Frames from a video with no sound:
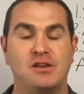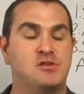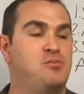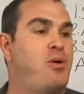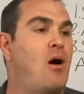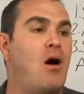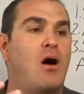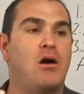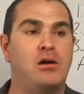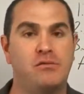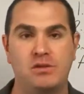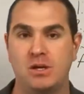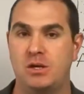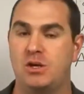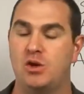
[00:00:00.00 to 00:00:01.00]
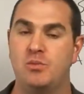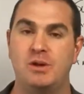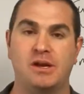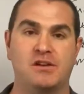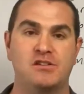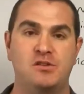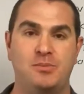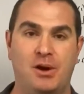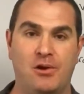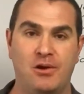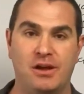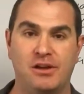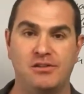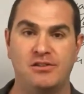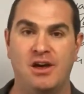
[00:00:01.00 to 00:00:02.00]
It's part of the human
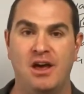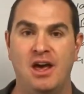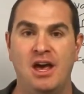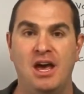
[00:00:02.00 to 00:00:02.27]
experience.